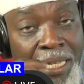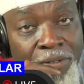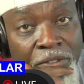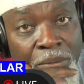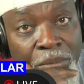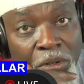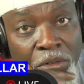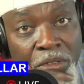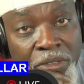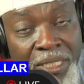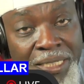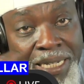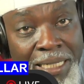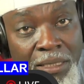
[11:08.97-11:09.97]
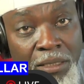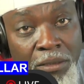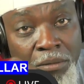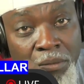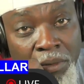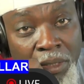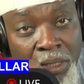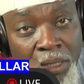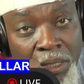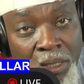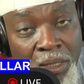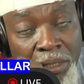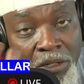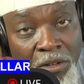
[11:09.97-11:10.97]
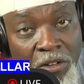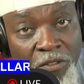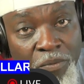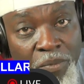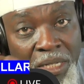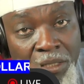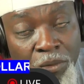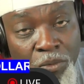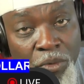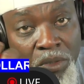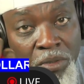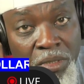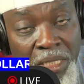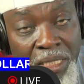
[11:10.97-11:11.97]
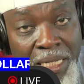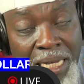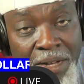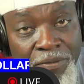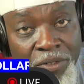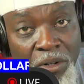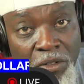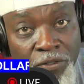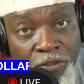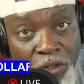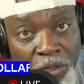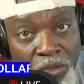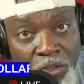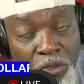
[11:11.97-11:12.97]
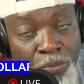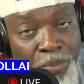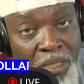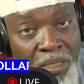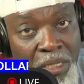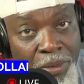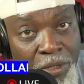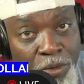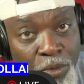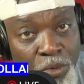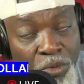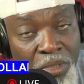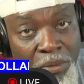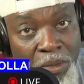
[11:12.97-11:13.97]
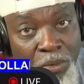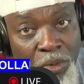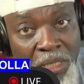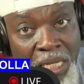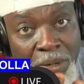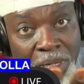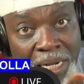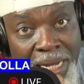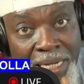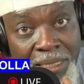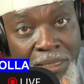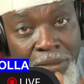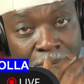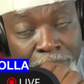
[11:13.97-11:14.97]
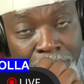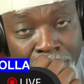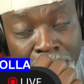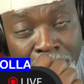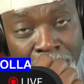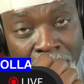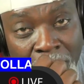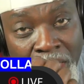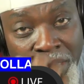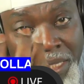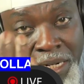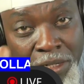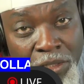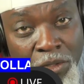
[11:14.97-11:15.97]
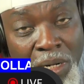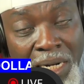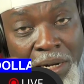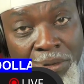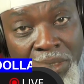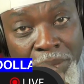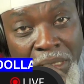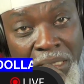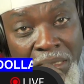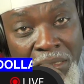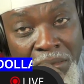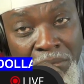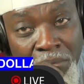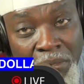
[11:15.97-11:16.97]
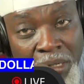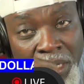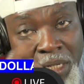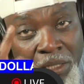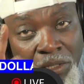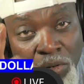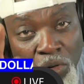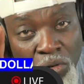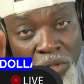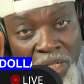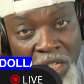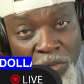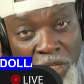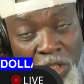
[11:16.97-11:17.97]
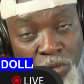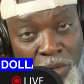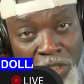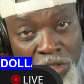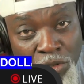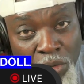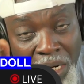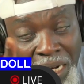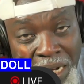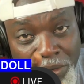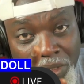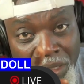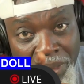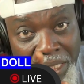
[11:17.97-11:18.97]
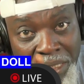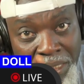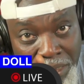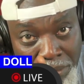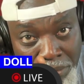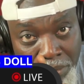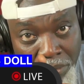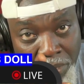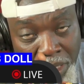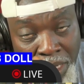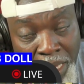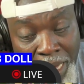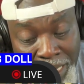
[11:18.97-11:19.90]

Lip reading: from the country. Yet, the government will say they haven't got funds to build our roads, our water, our light. There is no accountability. The only way to ensure accountability, and